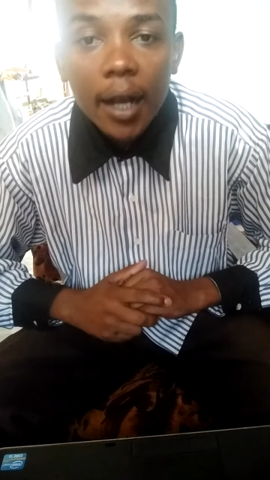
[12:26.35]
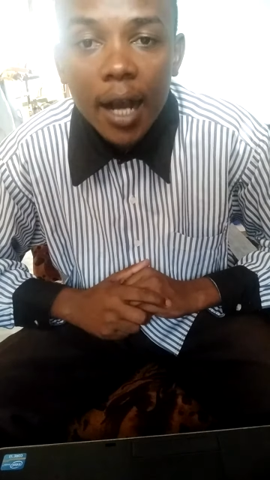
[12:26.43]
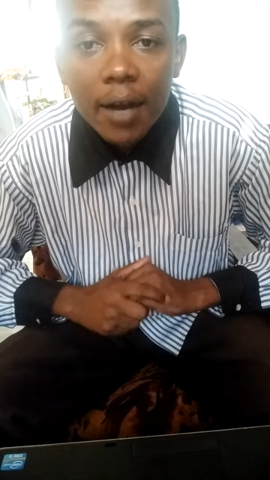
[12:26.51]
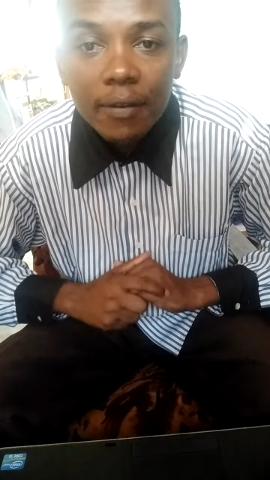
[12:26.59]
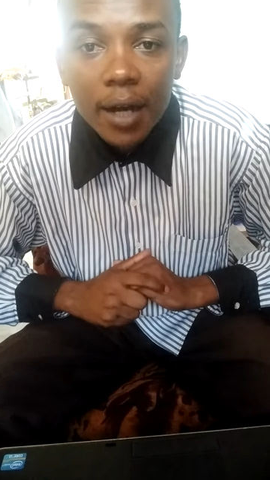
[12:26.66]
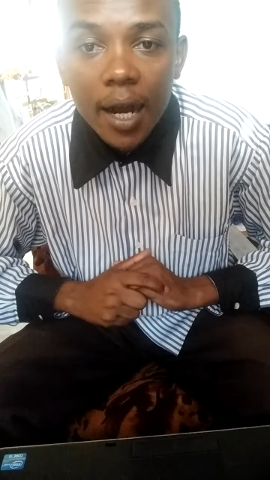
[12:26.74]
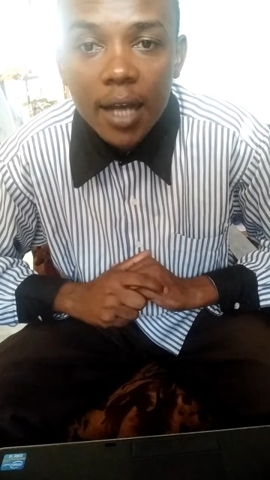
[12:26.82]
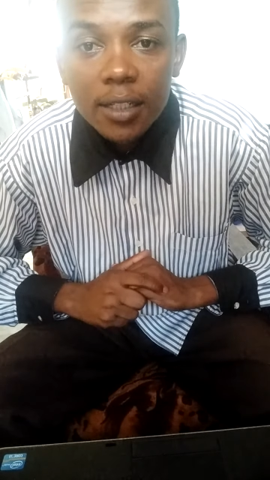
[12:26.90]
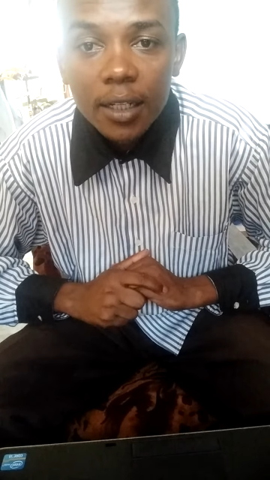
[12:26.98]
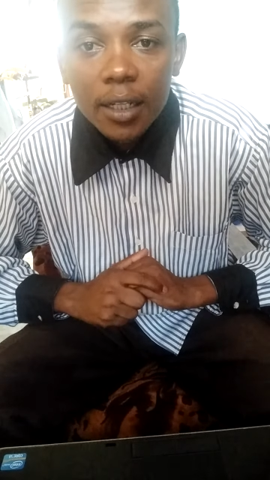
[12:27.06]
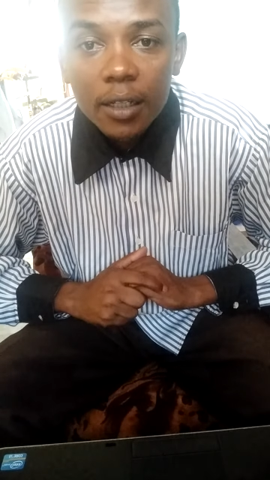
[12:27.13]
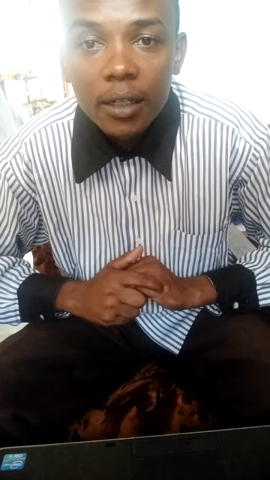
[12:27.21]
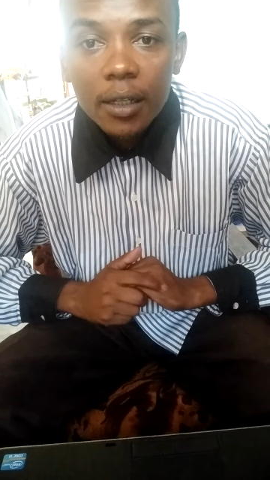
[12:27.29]
cover
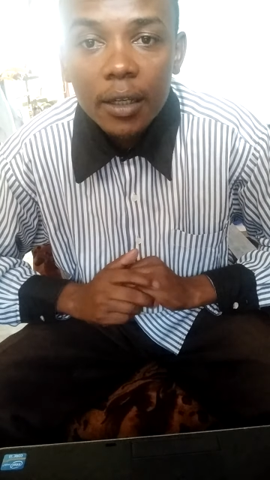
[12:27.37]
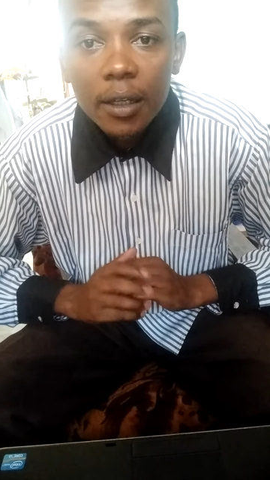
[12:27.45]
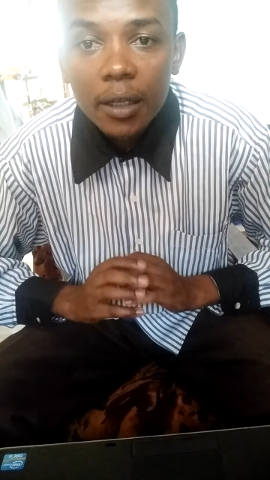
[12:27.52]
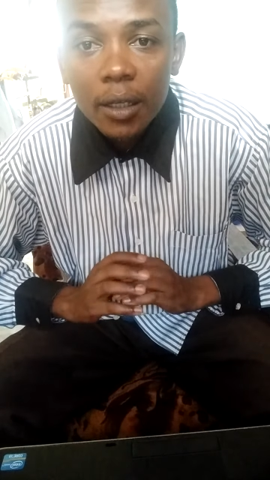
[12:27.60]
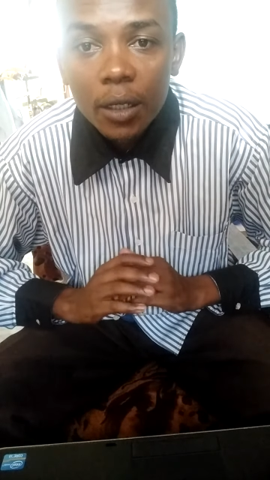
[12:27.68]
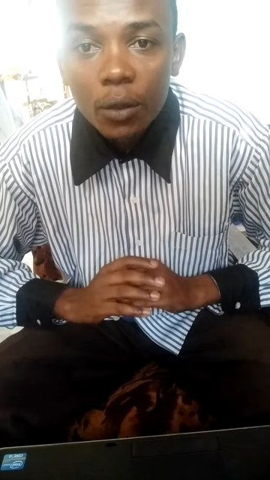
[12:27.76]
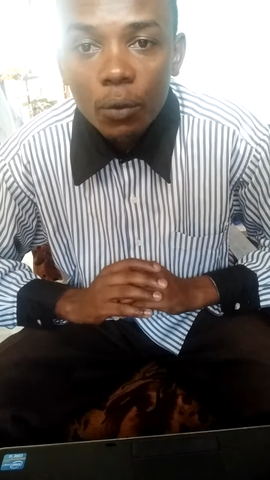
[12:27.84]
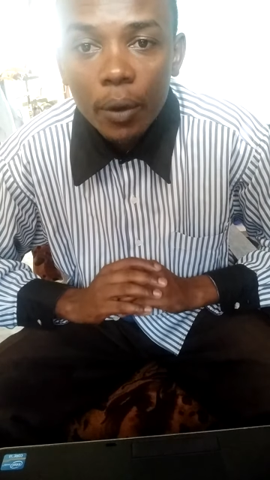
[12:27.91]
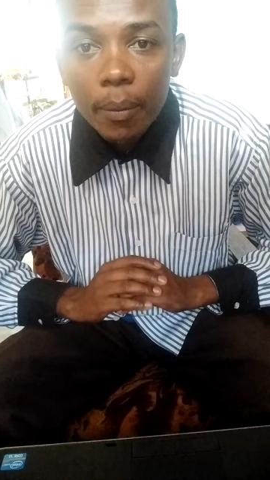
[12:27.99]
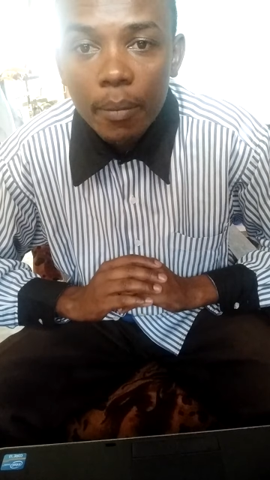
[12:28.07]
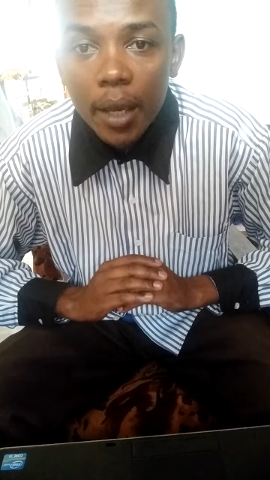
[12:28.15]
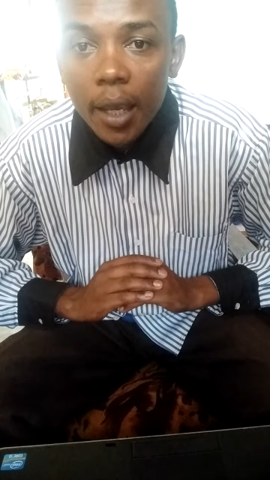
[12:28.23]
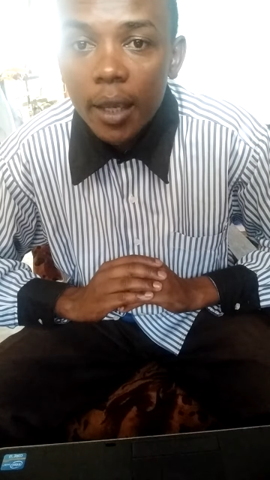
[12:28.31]
us, and we
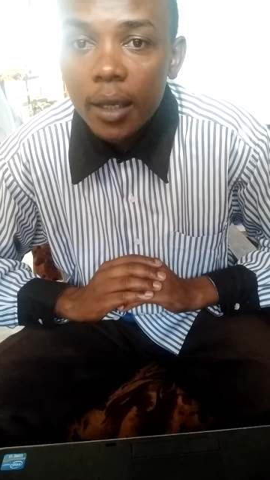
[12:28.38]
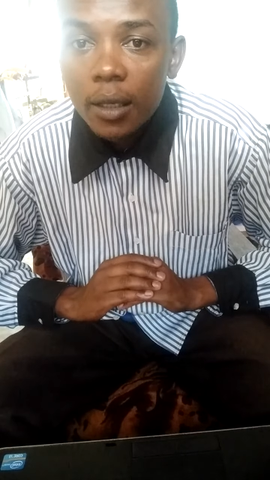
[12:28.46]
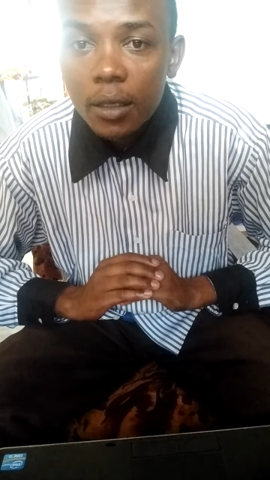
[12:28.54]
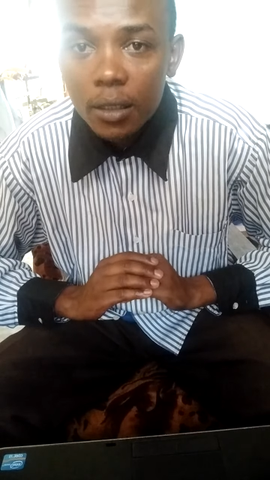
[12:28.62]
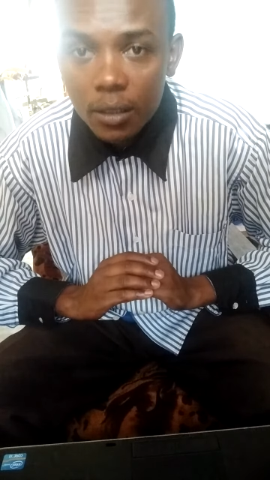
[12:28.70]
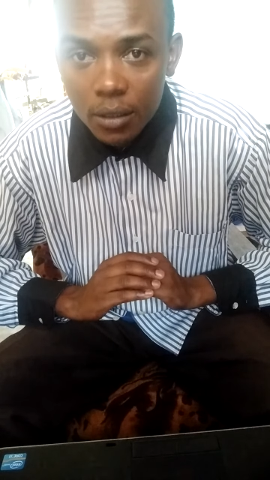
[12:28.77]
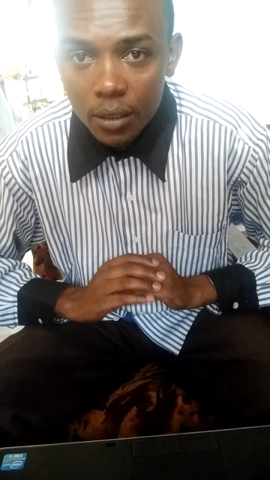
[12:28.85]
may